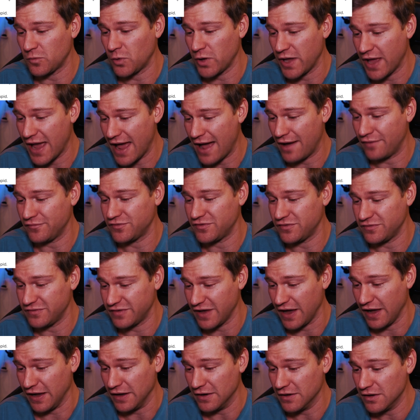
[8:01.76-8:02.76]
we have
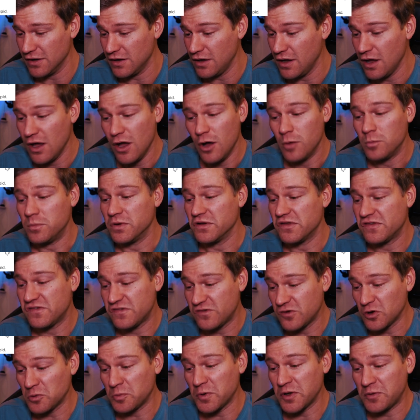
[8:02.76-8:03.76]
today. But
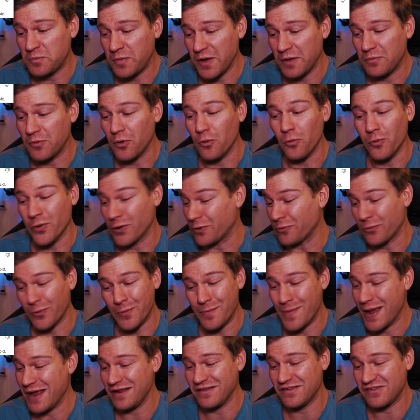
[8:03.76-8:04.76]
stupid people will
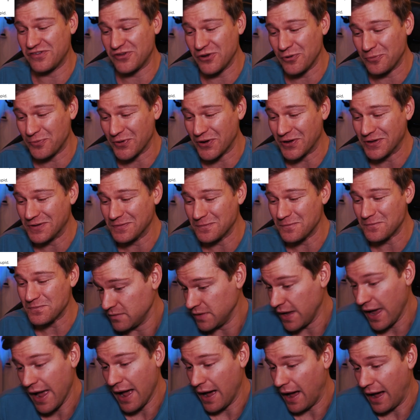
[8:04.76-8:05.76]
remain stupid.
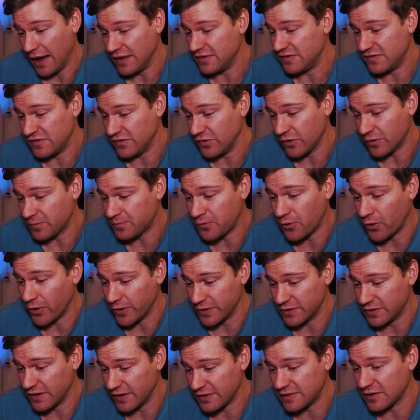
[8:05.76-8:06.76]
Yeah, I see your
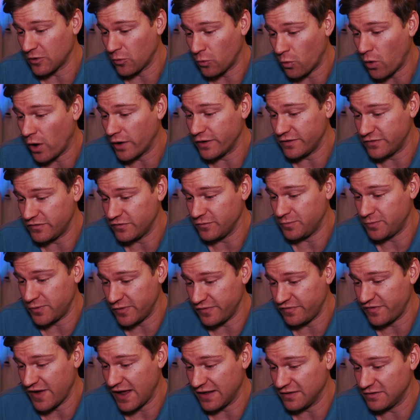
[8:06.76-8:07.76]
point. Hitler wanted to
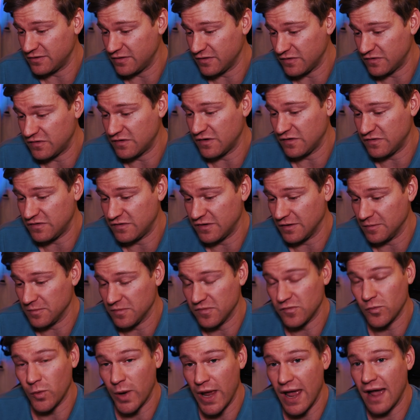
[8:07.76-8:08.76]
prevent the
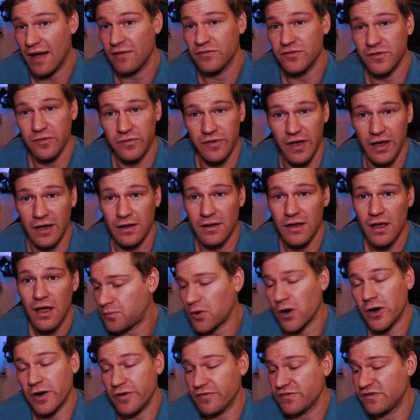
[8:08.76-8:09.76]
systems we have today.
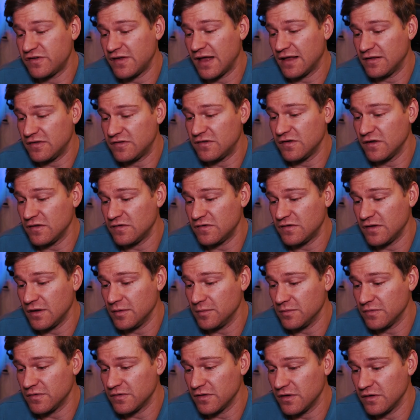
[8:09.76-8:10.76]
Part of said
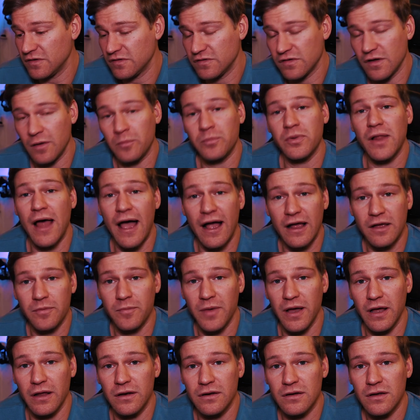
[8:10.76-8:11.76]
systems is a black
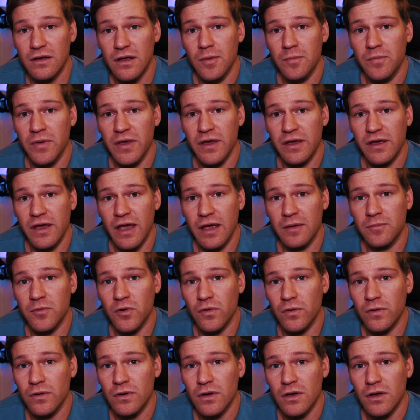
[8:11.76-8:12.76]
man being
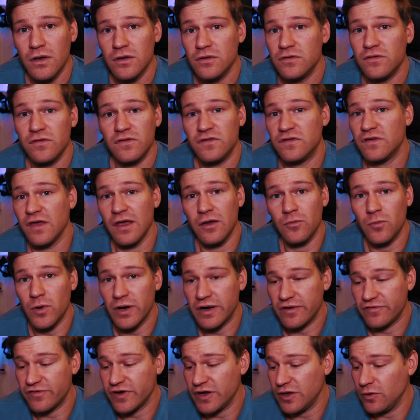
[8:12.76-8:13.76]
able to say
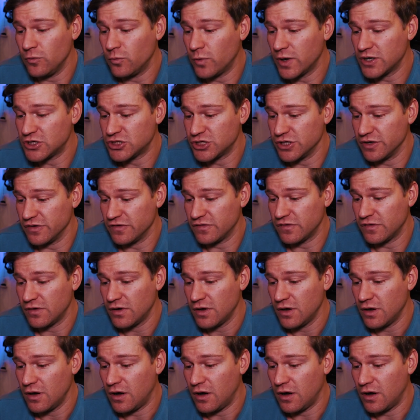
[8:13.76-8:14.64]
whatever he wishes